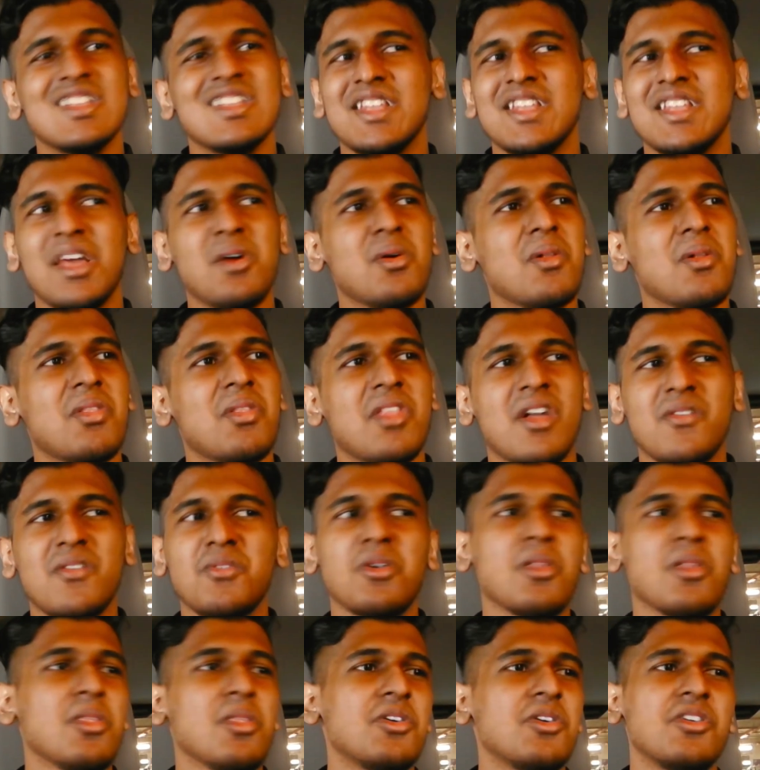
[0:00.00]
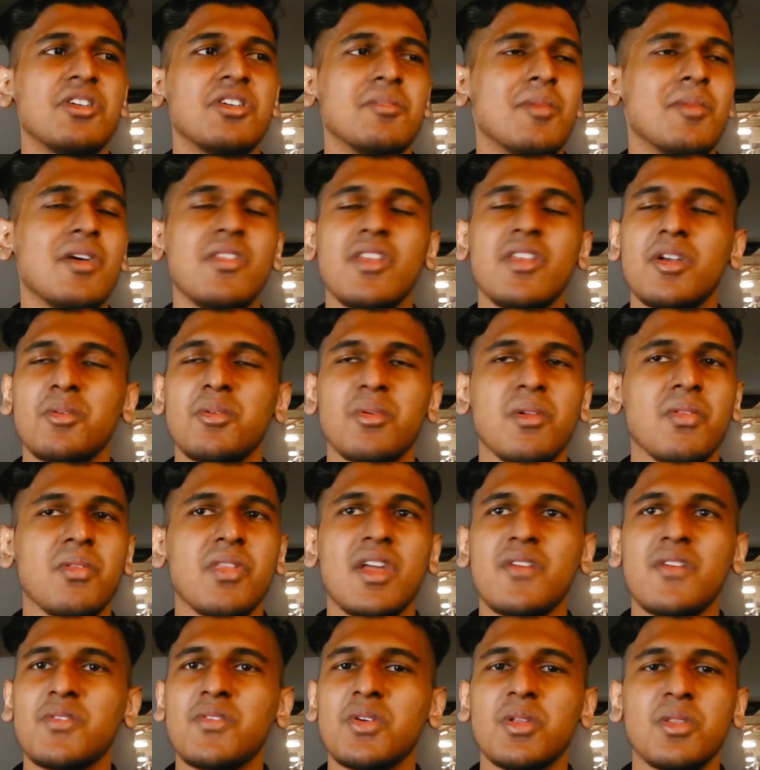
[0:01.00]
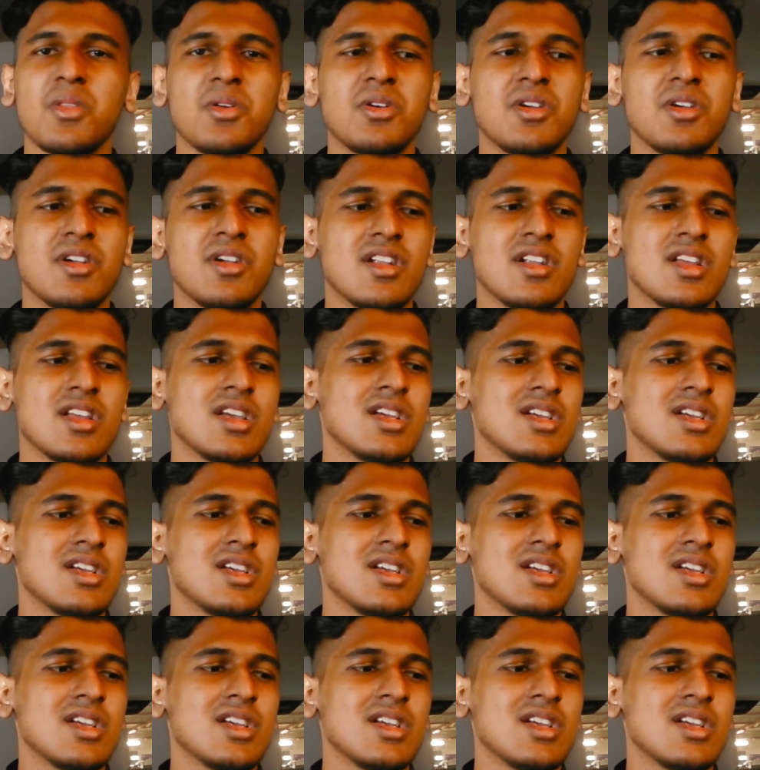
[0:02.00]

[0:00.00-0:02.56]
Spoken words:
They will never learn, man. They will never learn.